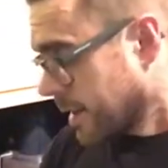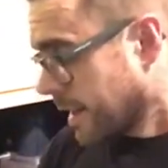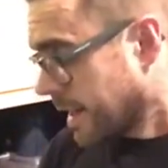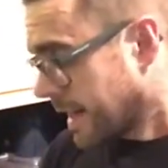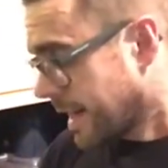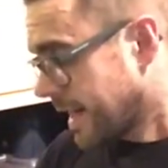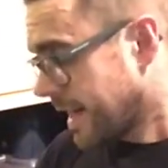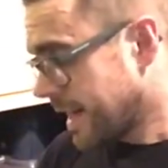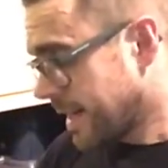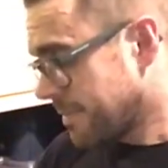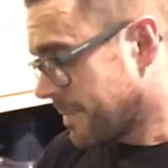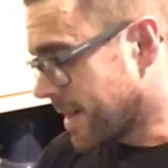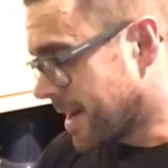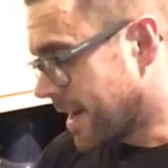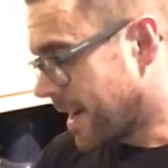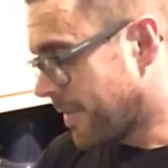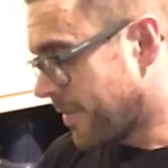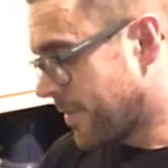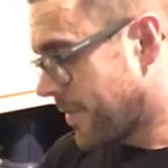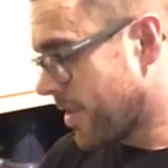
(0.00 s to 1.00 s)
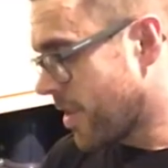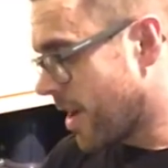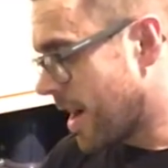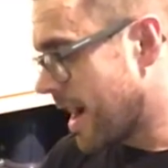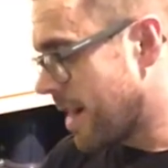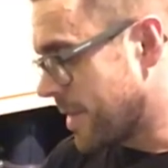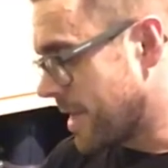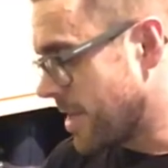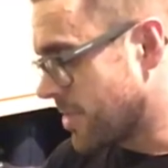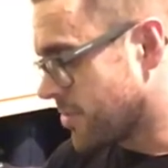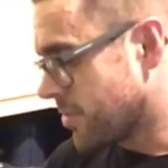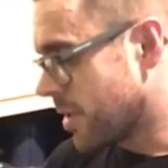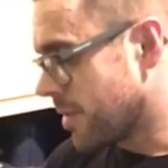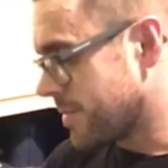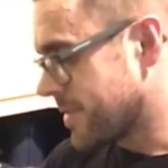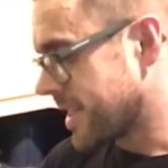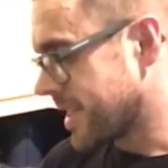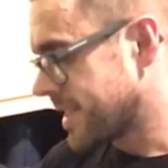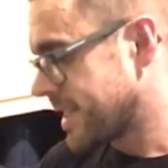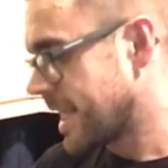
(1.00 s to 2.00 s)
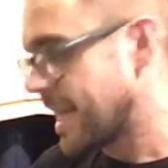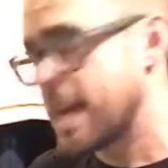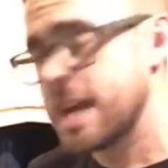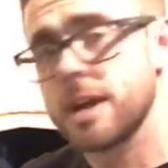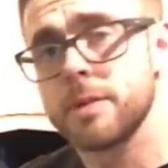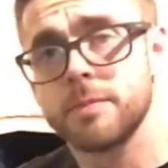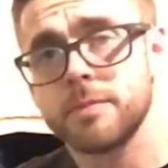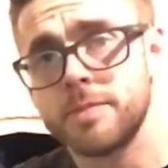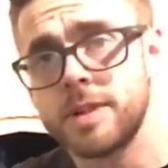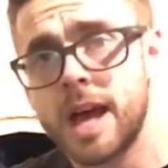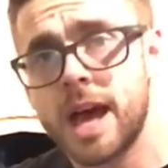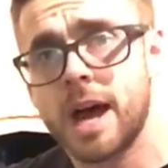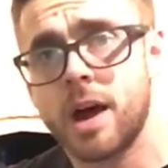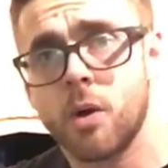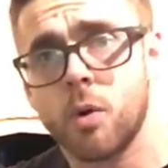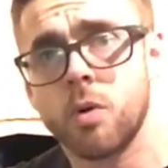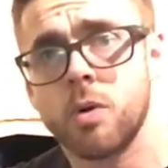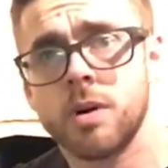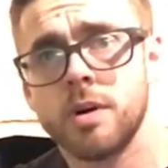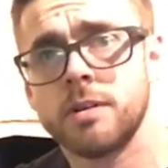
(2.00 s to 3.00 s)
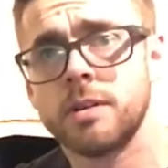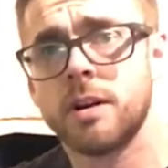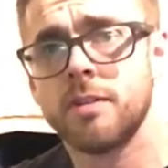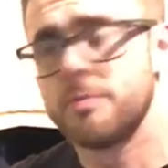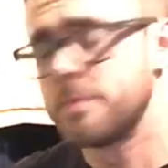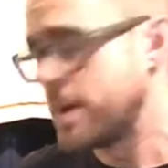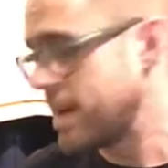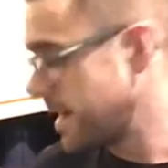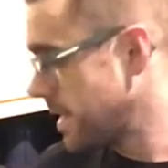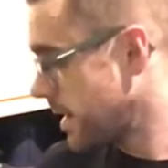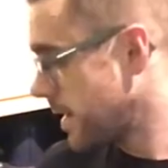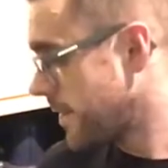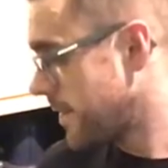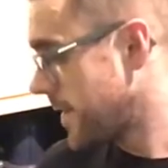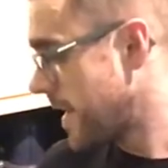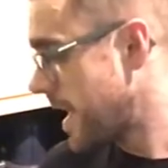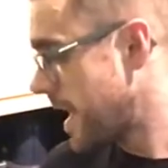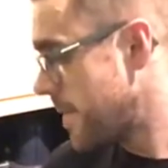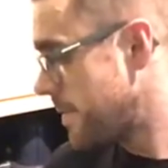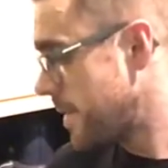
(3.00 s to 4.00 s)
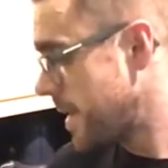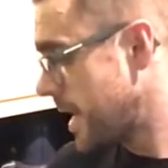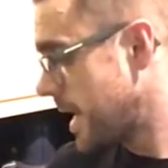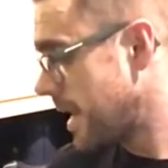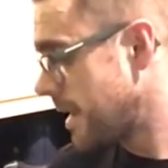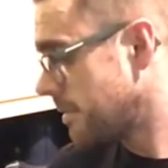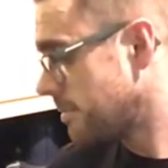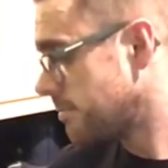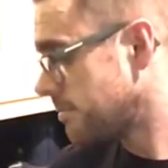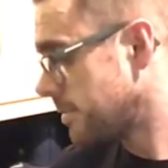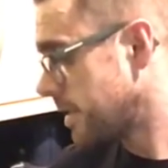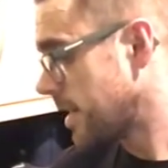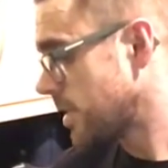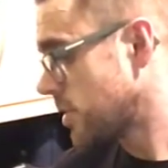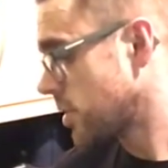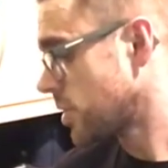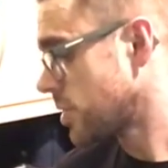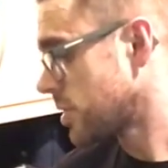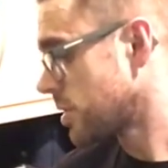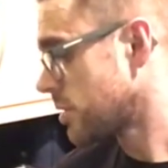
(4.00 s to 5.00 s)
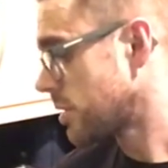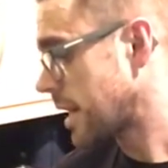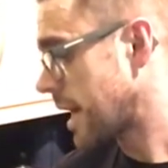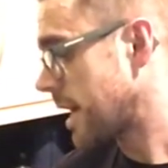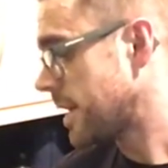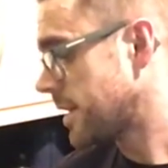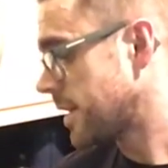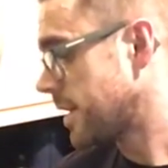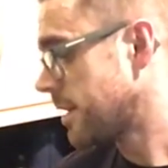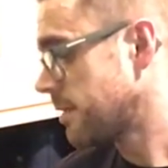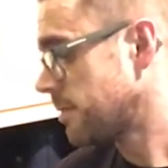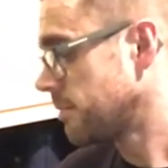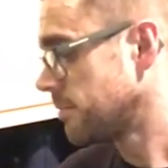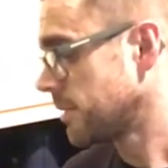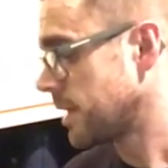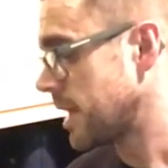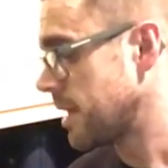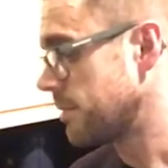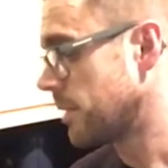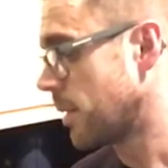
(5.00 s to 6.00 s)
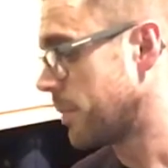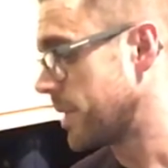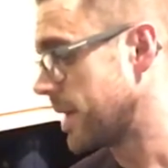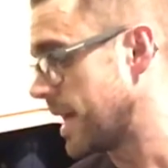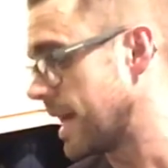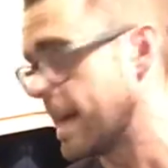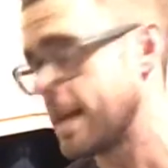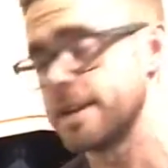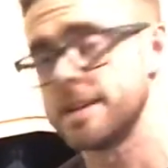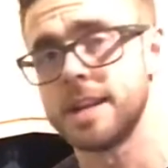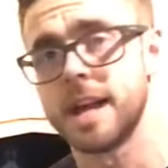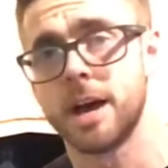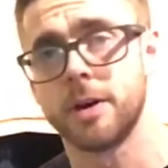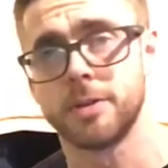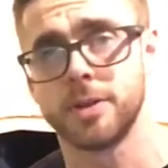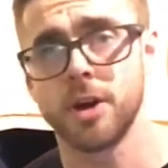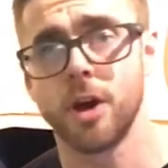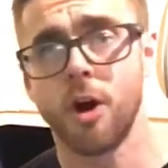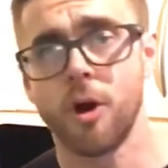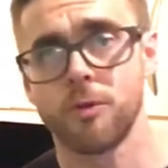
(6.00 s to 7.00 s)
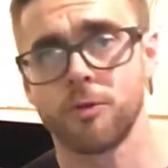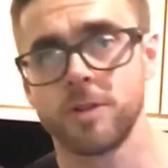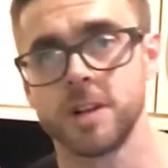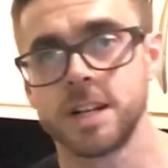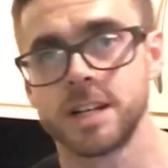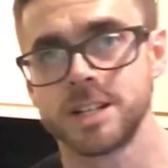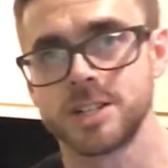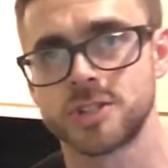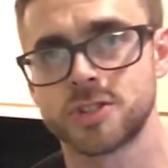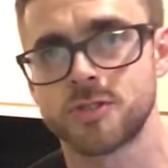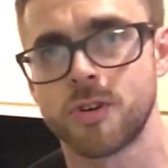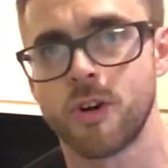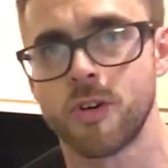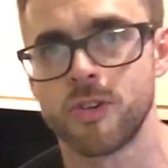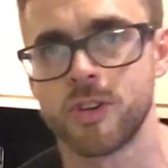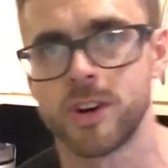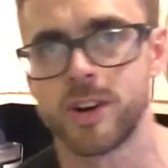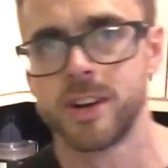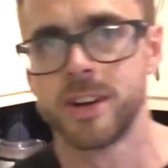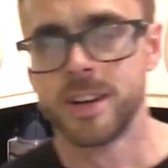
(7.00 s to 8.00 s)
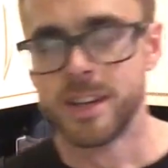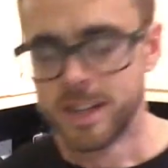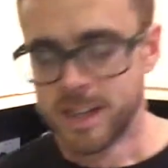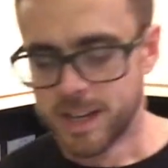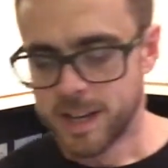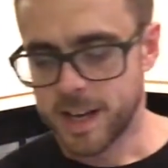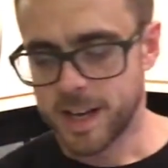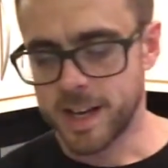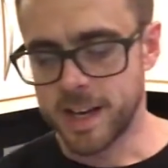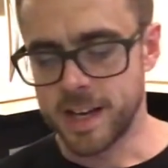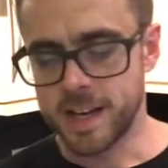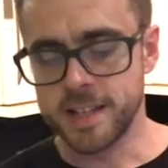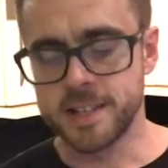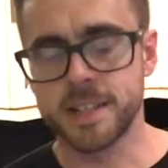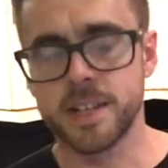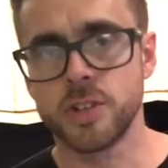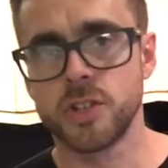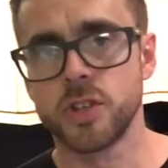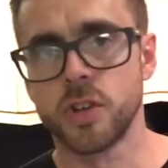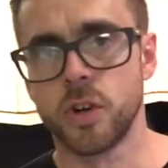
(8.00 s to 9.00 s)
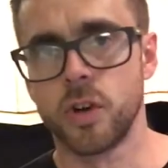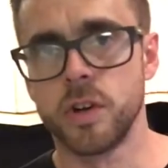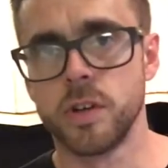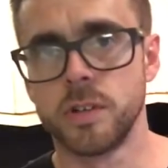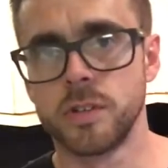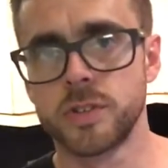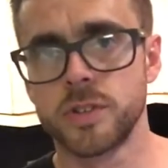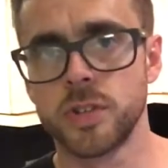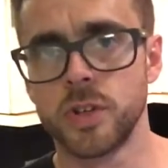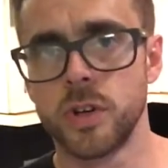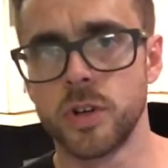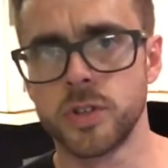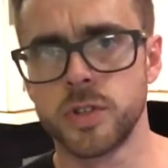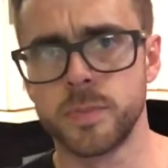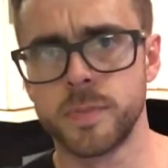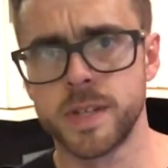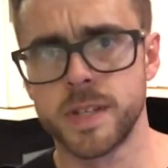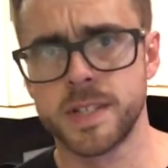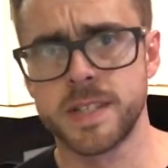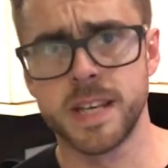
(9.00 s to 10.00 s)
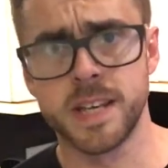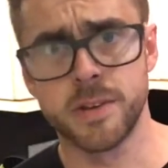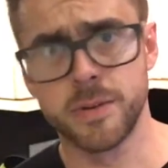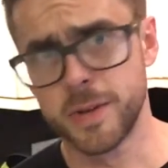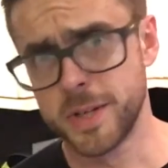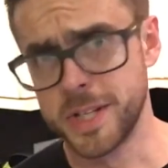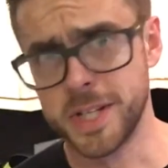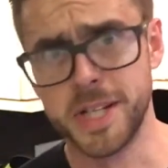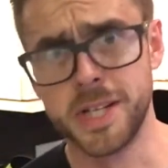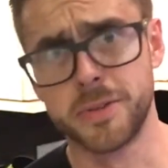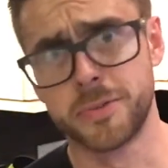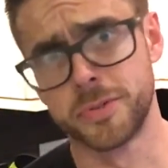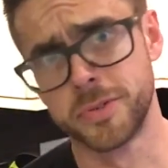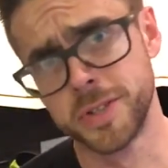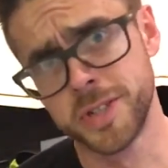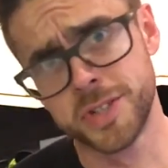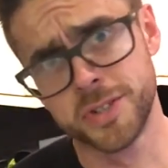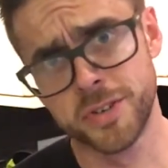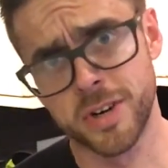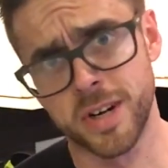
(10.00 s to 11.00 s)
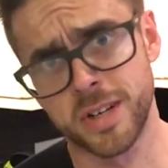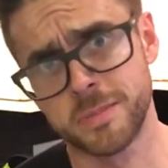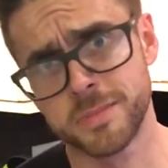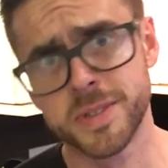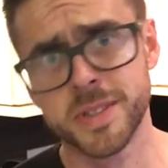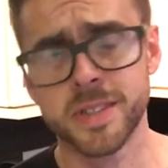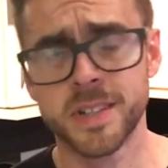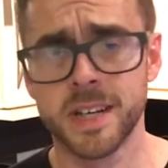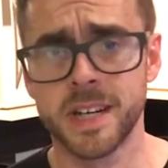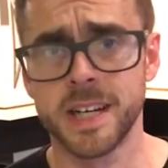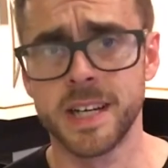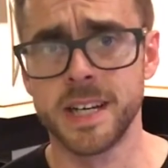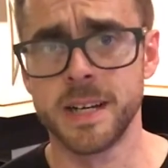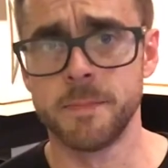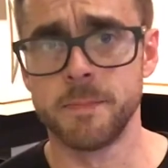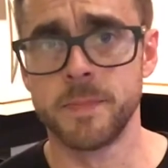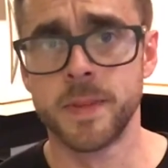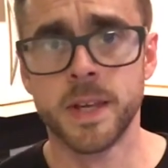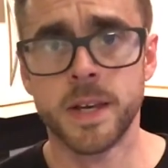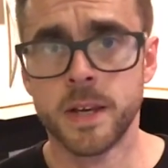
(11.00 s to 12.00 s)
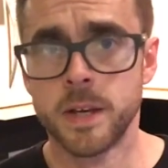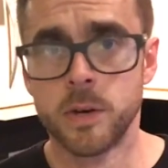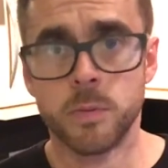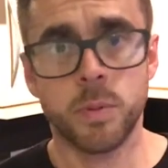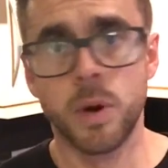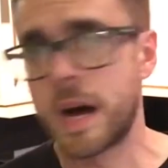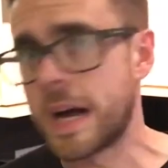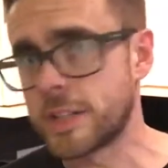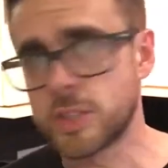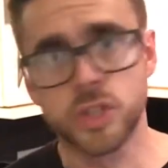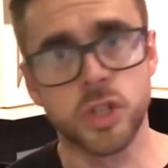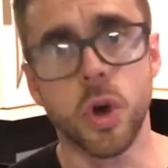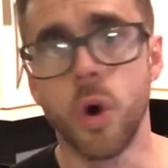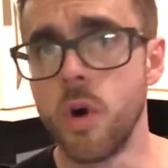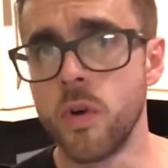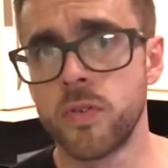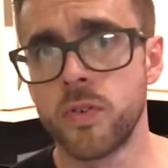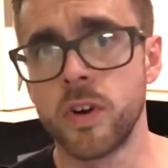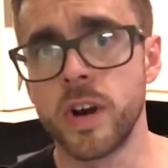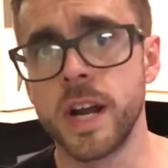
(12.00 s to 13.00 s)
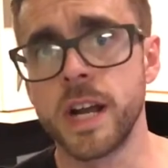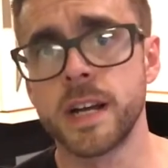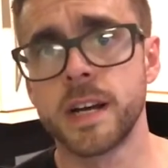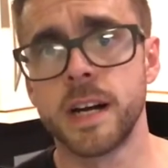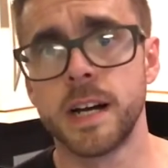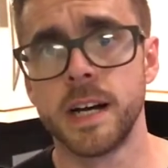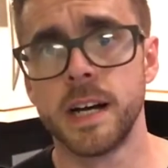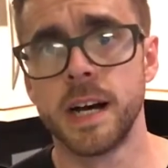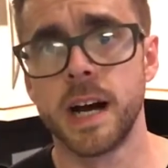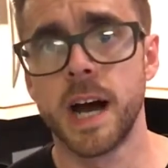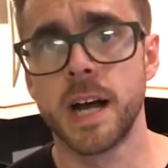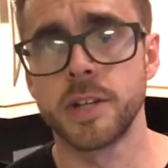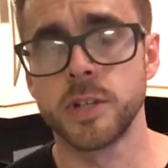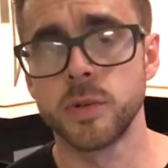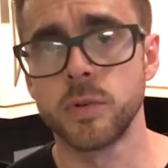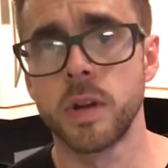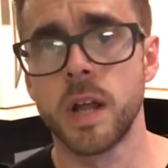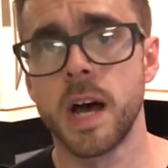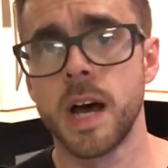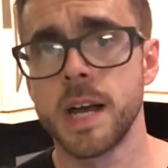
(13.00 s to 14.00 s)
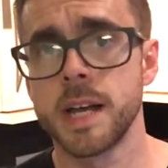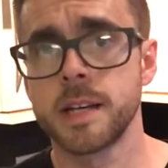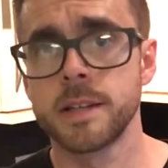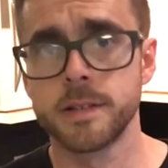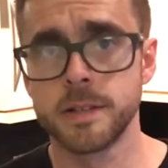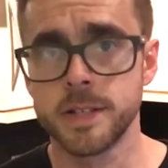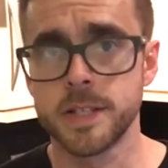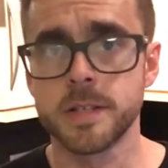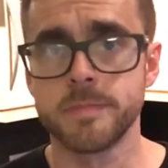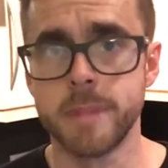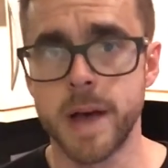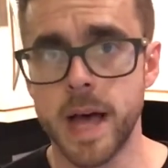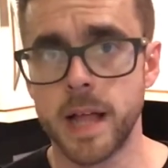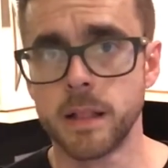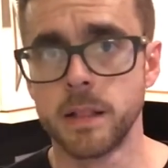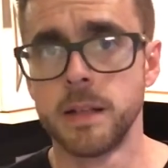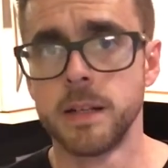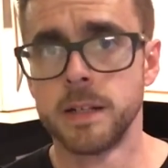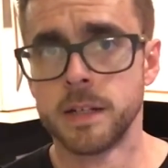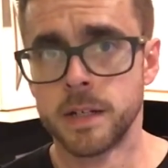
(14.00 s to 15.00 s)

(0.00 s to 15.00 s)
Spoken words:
I forgot how many drops I say. Now I've made it a fair bit. I just kind of keep lobbing it in. Now they are really strong essential oils, so somebody would say you only need 3 drops. But I just go for it. I do like the smell,